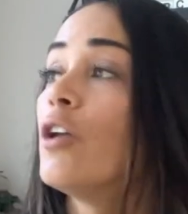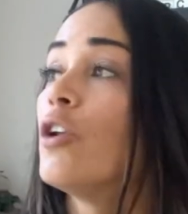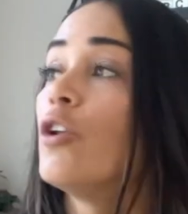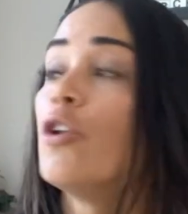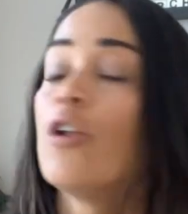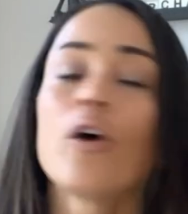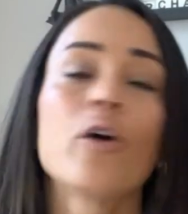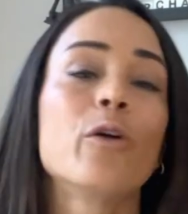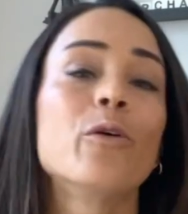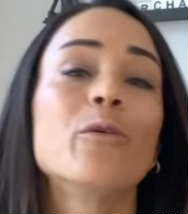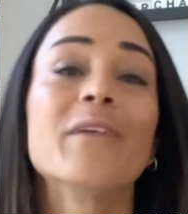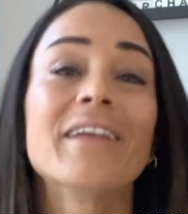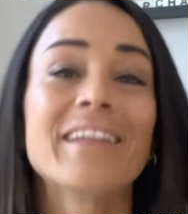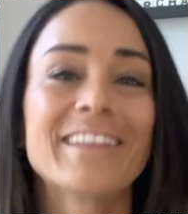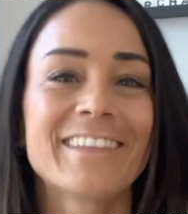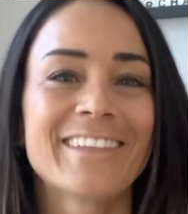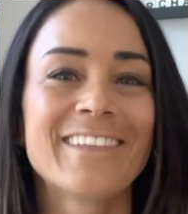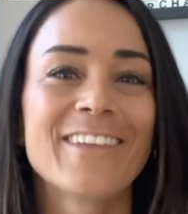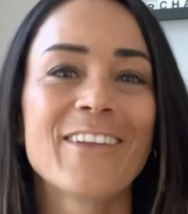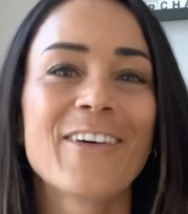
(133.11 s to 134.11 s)
No,
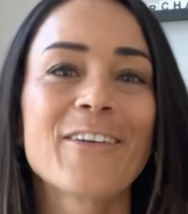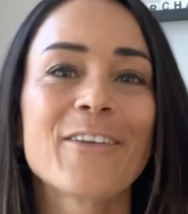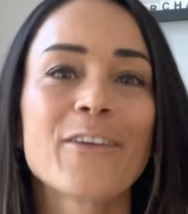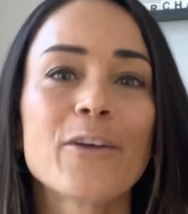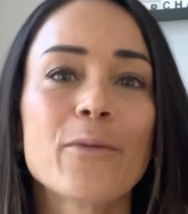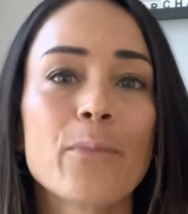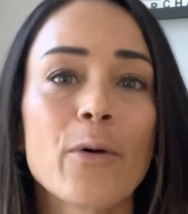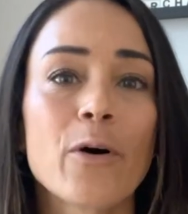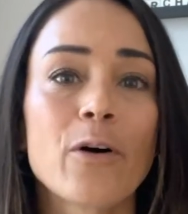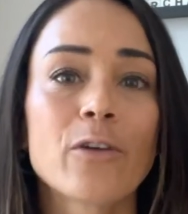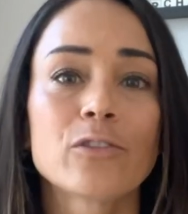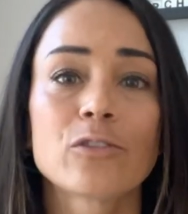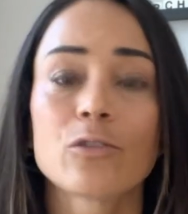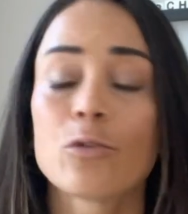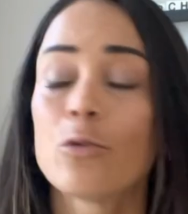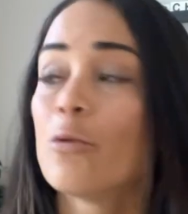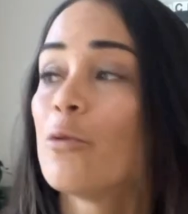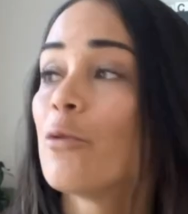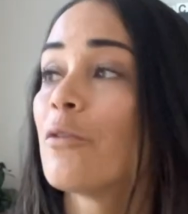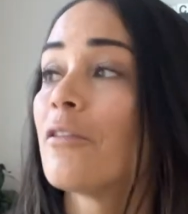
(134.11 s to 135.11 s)
it's not your boss
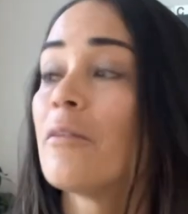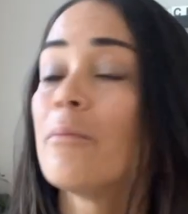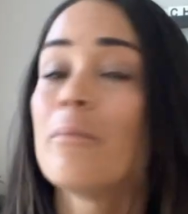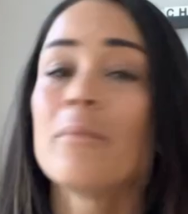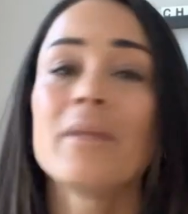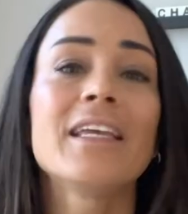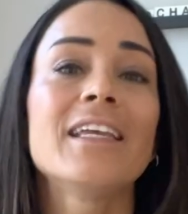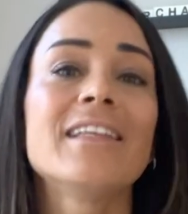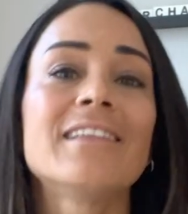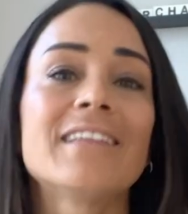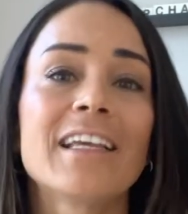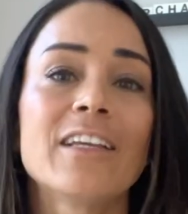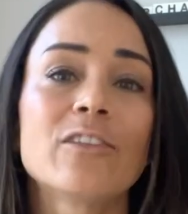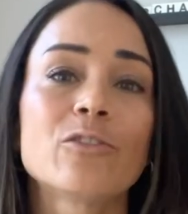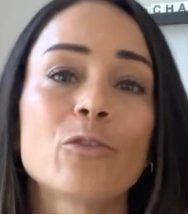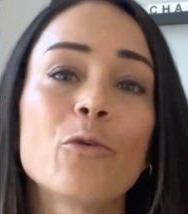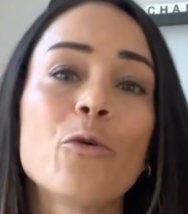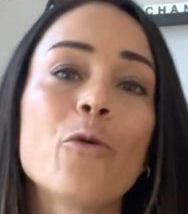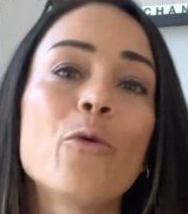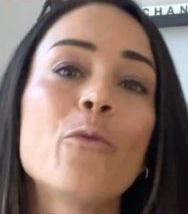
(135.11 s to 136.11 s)
or the
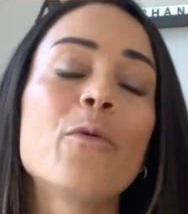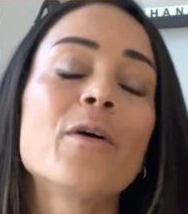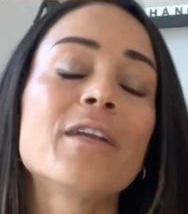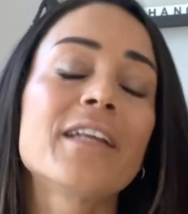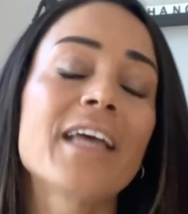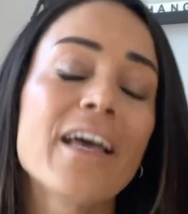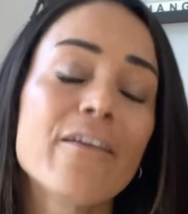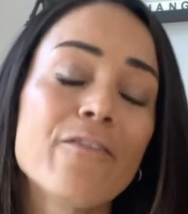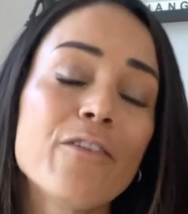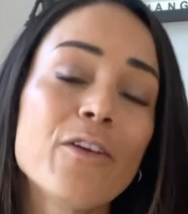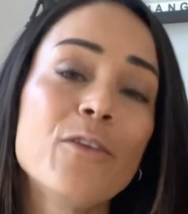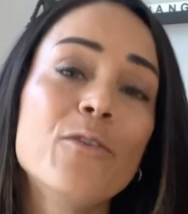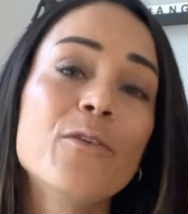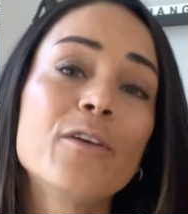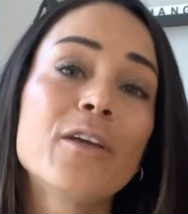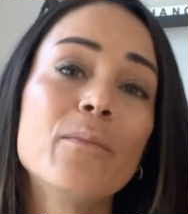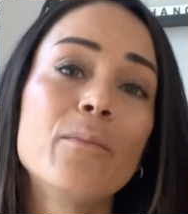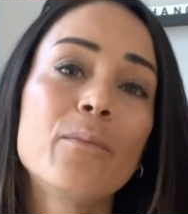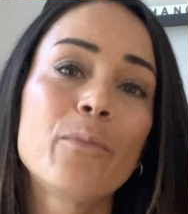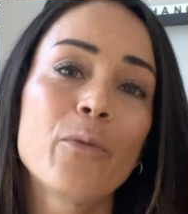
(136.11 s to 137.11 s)
meetings or whatever you
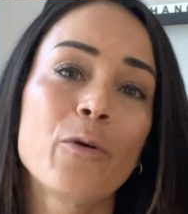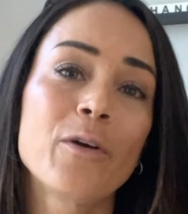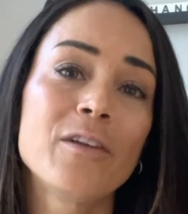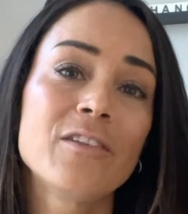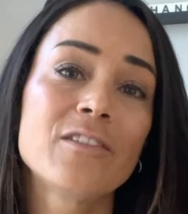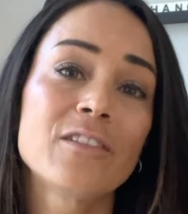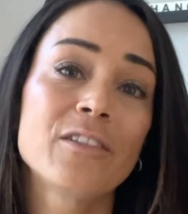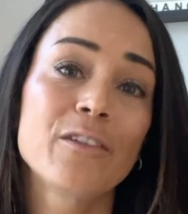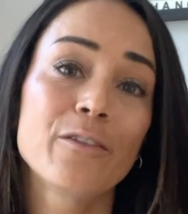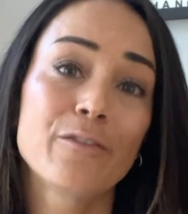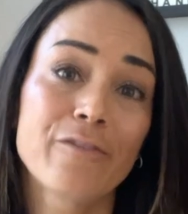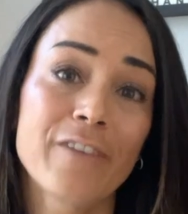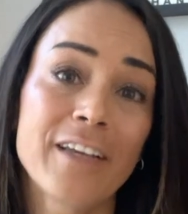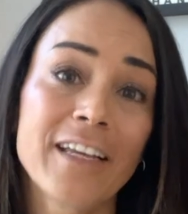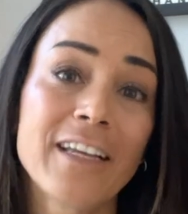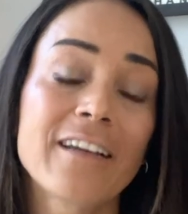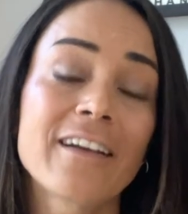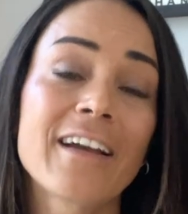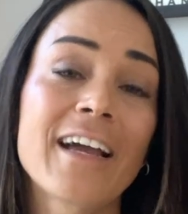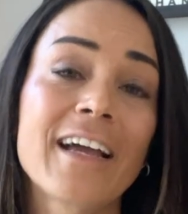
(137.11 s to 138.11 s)
can point your
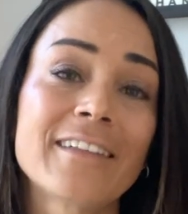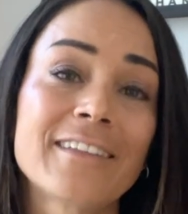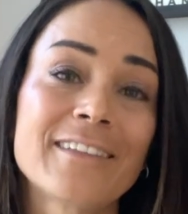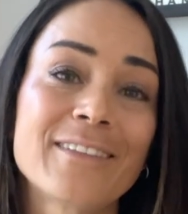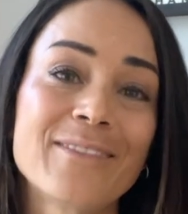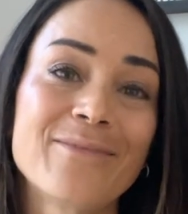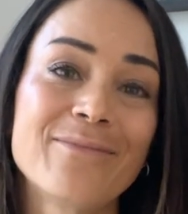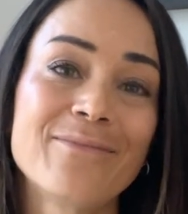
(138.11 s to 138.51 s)
finger at.